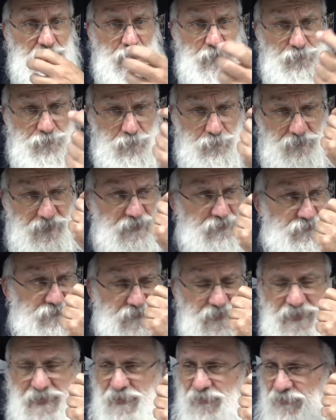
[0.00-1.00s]
So this
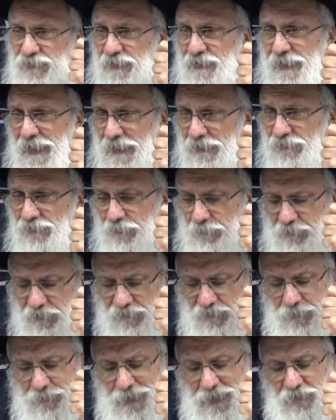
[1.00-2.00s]
is the concept
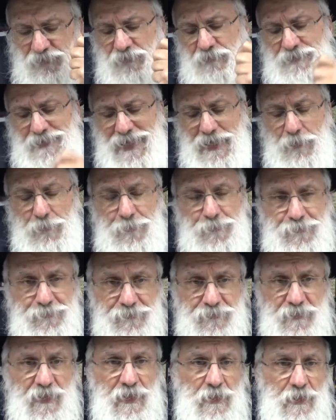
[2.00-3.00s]
of a mazel. Now,
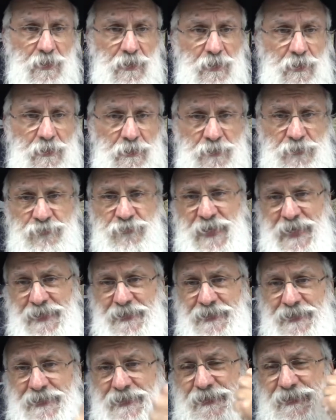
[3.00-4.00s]

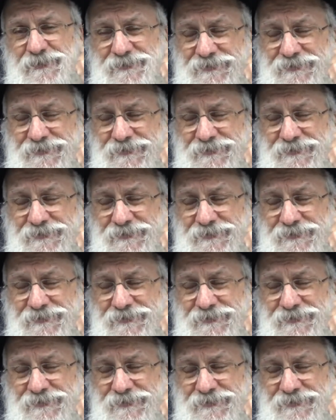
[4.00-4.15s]
taking it a